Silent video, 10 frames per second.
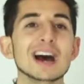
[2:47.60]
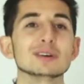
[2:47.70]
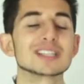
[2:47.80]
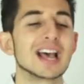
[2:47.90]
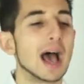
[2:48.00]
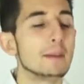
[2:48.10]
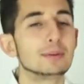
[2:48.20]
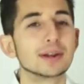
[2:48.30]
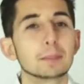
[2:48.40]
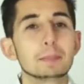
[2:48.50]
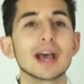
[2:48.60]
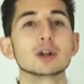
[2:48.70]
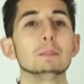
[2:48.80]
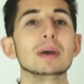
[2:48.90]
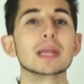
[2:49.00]
out and putting pen
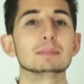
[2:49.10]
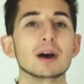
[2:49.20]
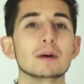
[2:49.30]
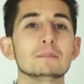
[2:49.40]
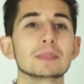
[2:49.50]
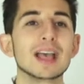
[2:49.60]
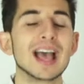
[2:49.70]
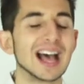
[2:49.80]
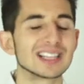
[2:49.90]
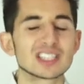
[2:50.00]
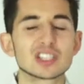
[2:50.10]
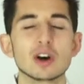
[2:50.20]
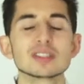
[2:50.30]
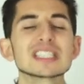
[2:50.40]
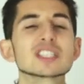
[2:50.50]
on paper and
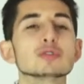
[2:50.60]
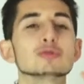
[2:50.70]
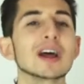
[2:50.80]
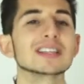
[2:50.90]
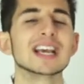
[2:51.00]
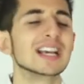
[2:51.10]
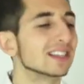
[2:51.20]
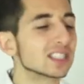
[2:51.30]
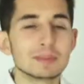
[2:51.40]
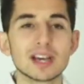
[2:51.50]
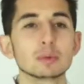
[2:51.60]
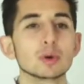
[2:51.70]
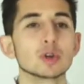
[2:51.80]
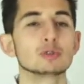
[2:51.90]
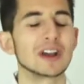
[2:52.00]
starting to write. Doesn't matter
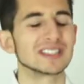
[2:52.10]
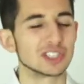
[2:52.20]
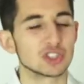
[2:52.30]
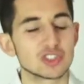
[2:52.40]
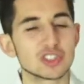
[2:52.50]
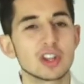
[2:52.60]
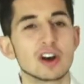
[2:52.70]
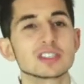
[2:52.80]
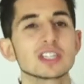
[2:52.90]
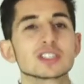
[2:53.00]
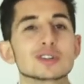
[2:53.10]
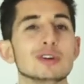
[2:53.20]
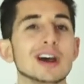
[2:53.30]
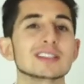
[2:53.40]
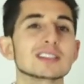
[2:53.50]
what you're writing, just start to
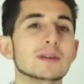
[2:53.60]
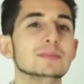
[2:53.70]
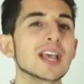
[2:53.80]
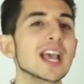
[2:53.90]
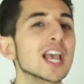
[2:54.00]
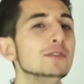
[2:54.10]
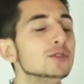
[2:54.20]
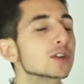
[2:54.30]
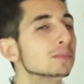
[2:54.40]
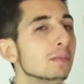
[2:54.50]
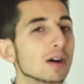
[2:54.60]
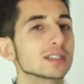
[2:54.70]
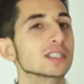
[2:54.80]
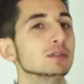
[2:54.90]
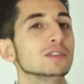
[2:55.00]
write. If you can
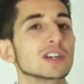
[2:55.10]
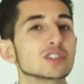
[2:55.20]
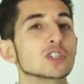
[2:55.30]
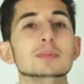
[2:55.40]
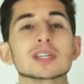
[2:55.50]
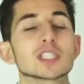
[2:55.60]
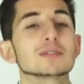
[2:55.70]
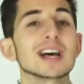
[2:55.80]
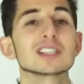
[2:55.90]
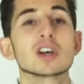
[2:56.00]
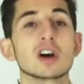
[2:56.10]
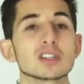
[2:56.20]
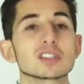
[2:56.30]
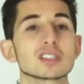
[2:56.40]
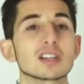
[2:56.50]
master the first 2 minutes of that
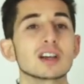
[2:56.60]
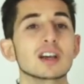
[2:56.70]
task,